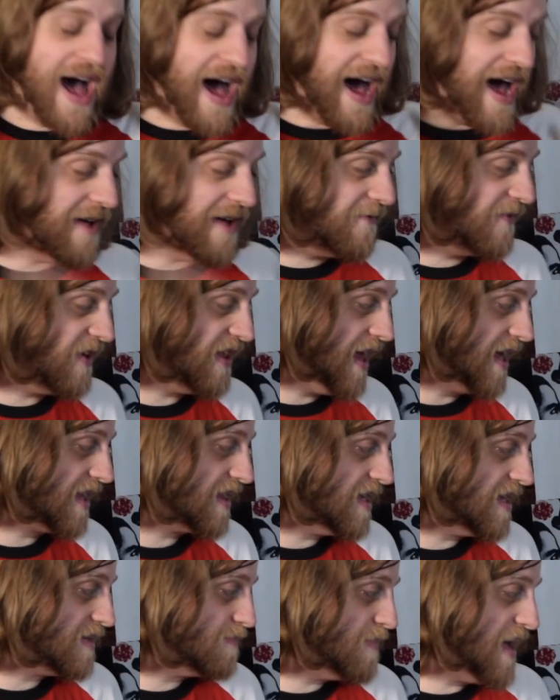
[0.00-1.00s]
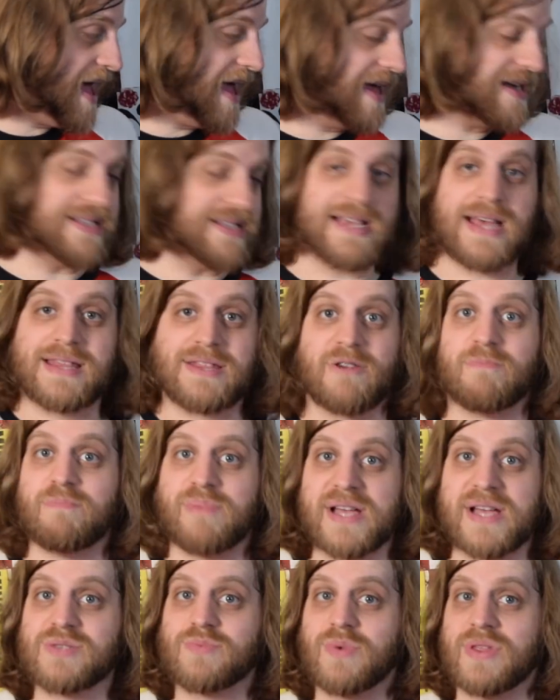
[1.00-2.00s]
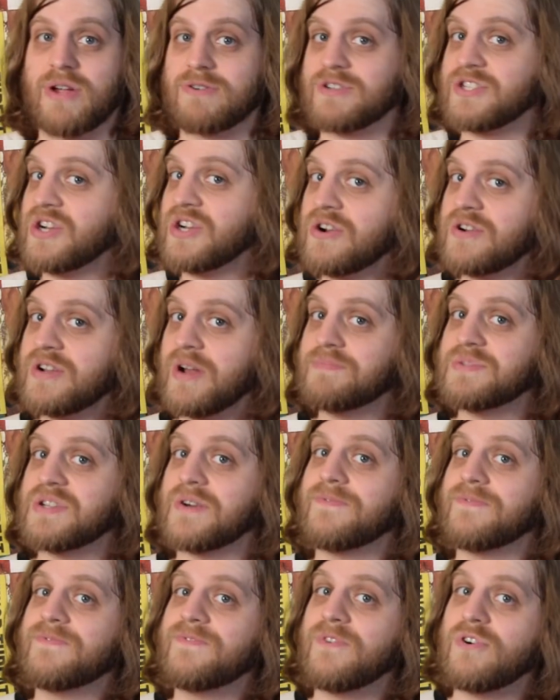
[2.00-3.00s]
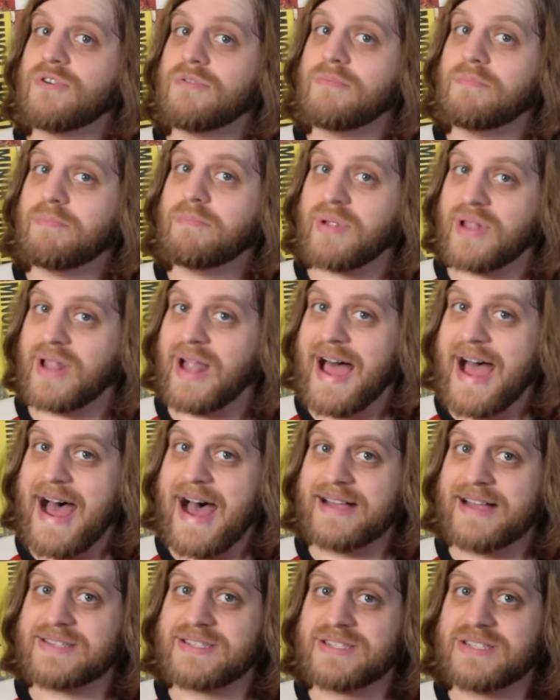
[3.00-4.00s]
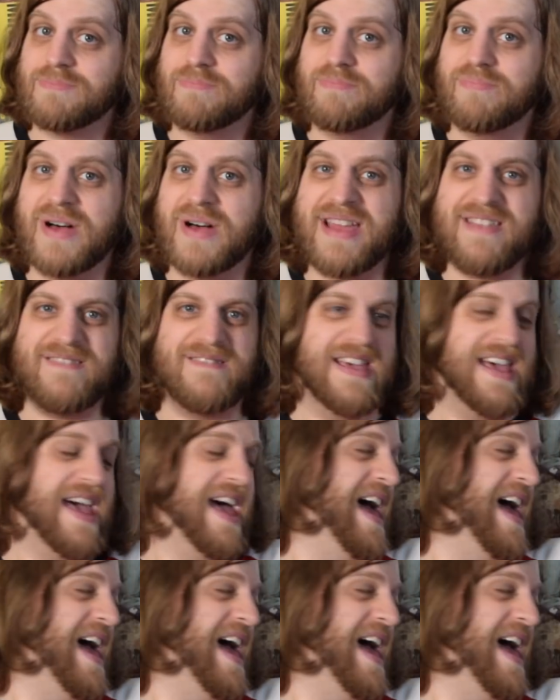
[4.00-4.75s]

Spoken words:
I feel like this band is at their best when they're turned up to full blast, but